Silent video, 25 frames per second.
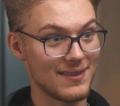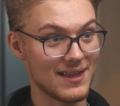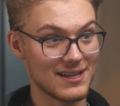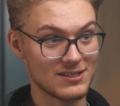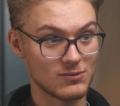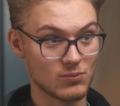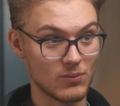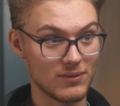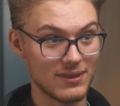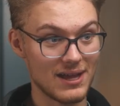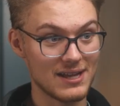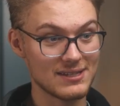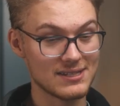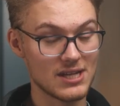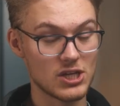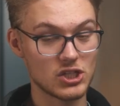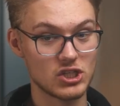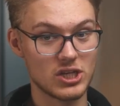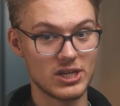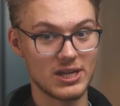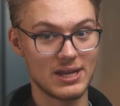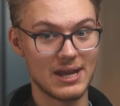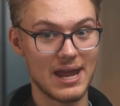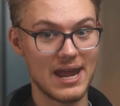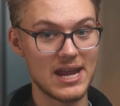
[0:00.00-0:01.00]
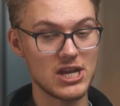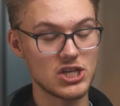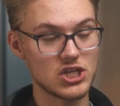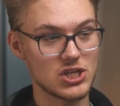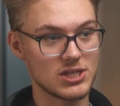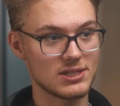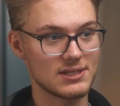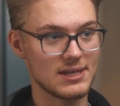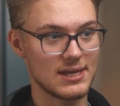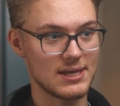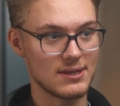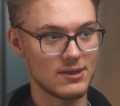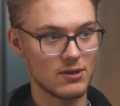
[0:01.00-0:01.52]
And that's actually an
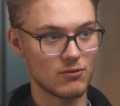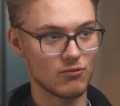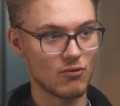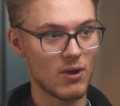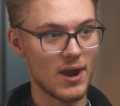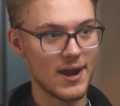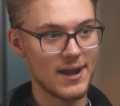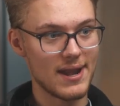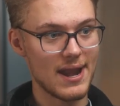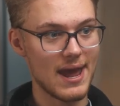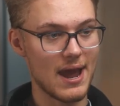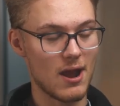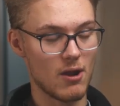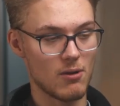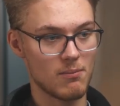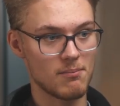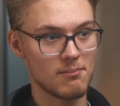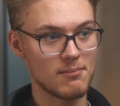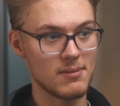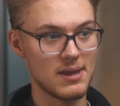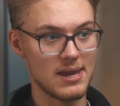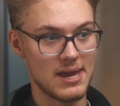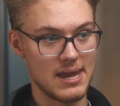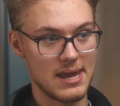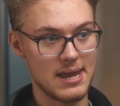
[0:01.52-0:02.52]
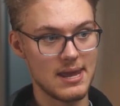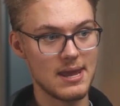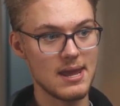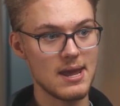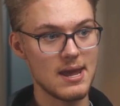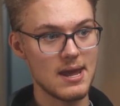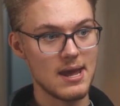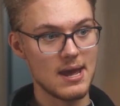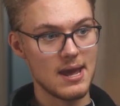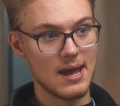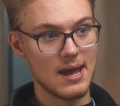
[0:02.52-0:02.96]
agency that right now me